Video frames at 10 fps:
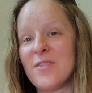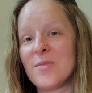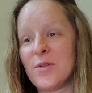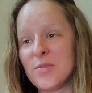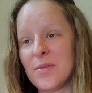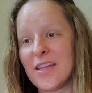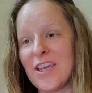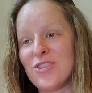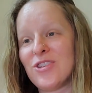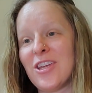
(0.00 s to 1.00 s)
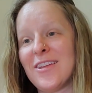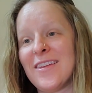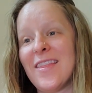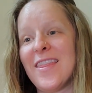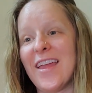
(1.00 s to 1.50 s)
this
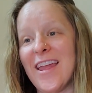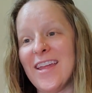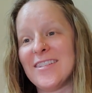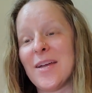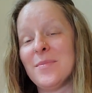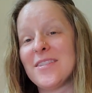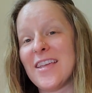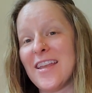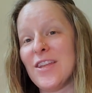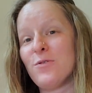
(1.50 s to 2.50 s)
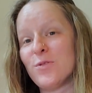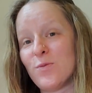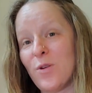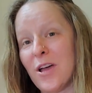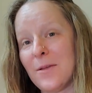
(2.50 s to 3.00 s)
multiplication, the 8 times 8 equals
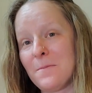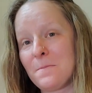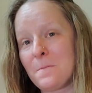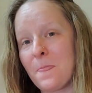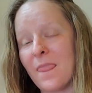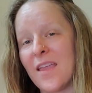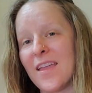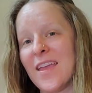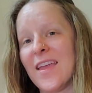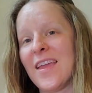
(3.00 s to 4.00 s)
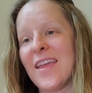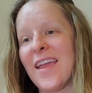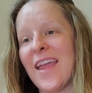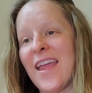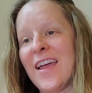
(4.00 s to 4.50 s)
1.
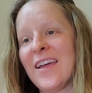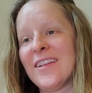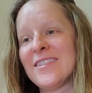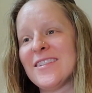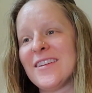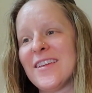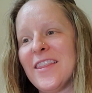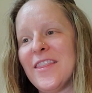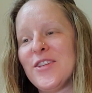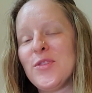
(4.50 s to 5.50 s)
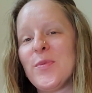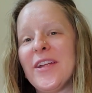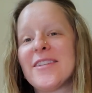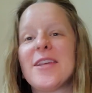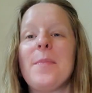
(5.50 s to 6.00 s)
And this
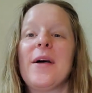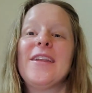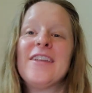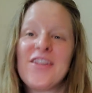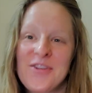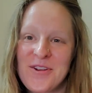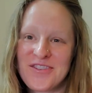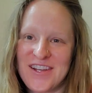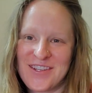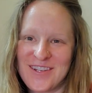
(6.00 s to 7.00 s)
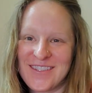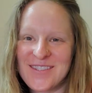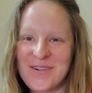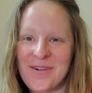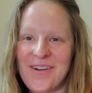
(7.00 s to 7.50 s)
brings up another creation
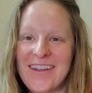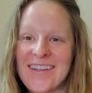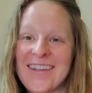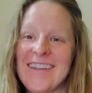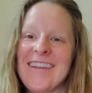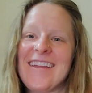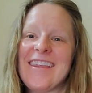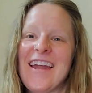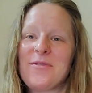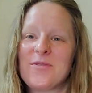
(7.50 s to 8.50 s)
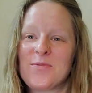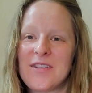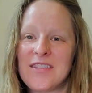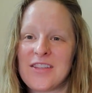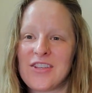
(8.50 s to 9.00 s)
story that I was
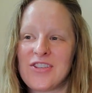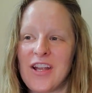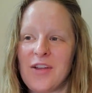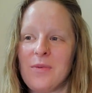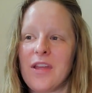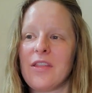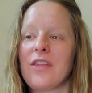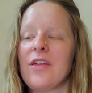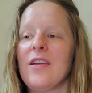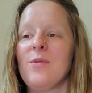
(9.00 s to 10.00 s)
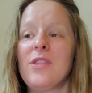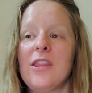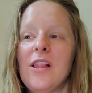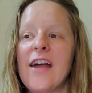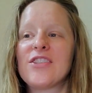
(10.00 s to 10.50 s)
recently shared within
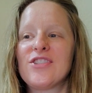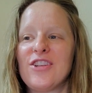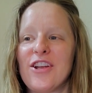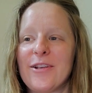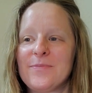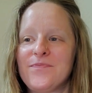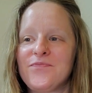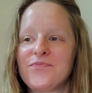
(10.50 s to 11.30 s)
the last year,